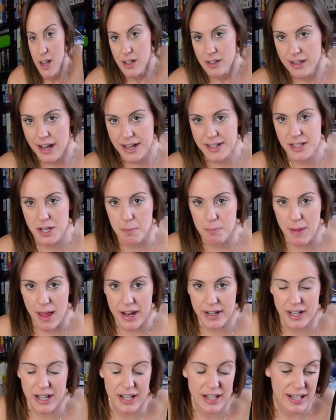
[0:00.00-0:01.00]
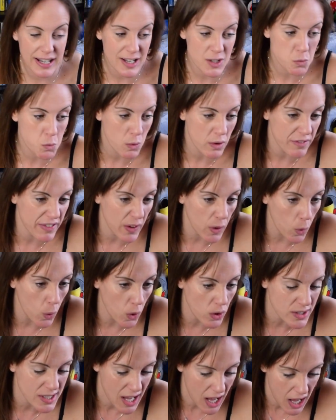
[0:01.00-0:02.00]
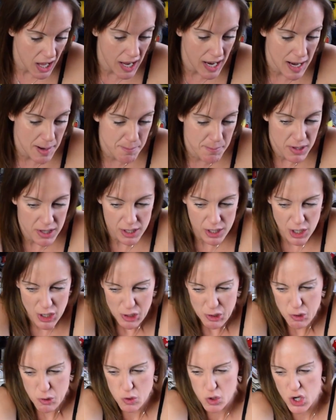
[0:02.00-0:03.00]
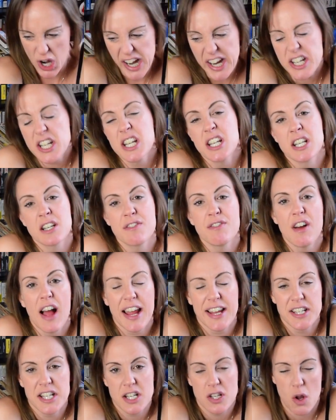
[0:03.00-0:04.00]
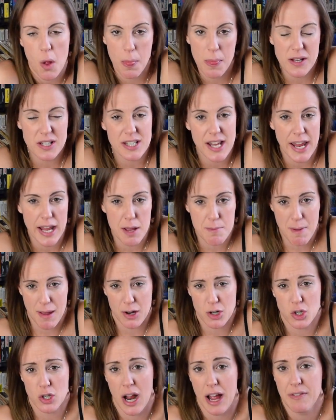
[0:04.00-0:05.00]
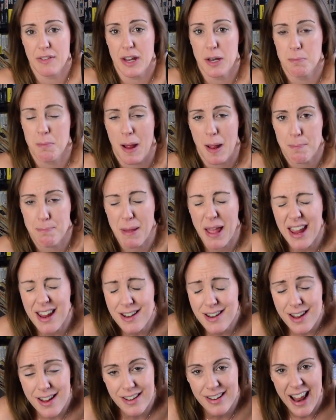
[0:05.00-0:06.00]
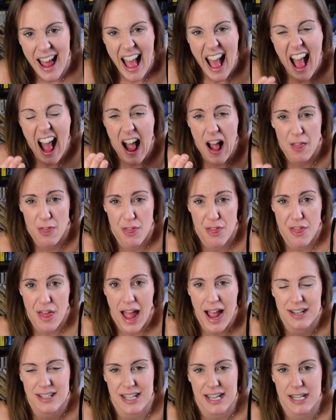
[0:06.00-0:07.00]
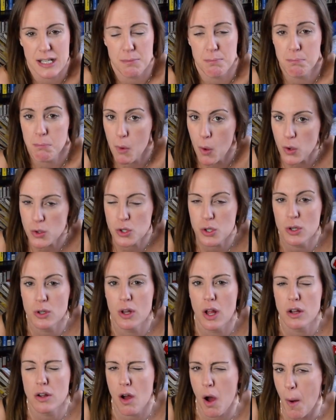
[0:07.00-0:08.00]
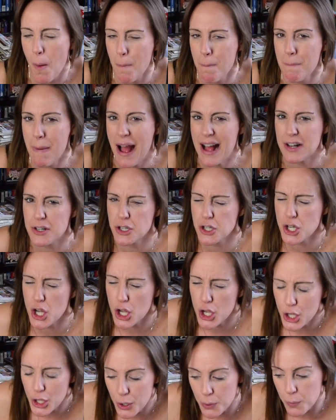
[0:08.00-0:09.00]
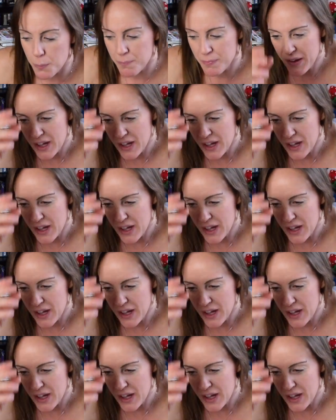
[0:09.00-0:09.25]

Next up then is one of the all-time greatest fighters on the Sega Mega Drive in my opinion, and that is Mortal Kombat 2.